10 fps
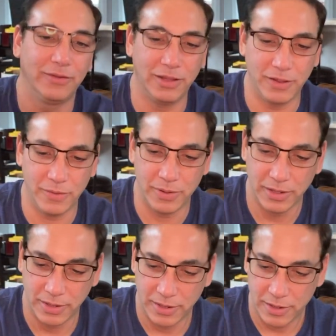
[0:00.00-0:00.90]
low.
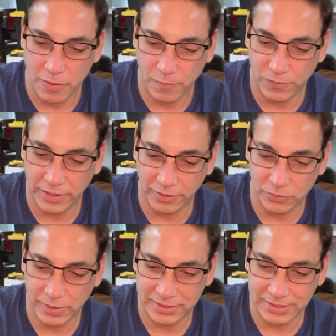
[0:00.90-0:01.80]
Hopefully there's
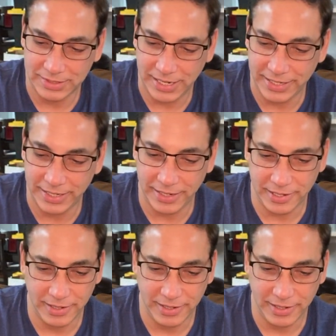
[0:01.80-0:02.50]
ways to tighten it.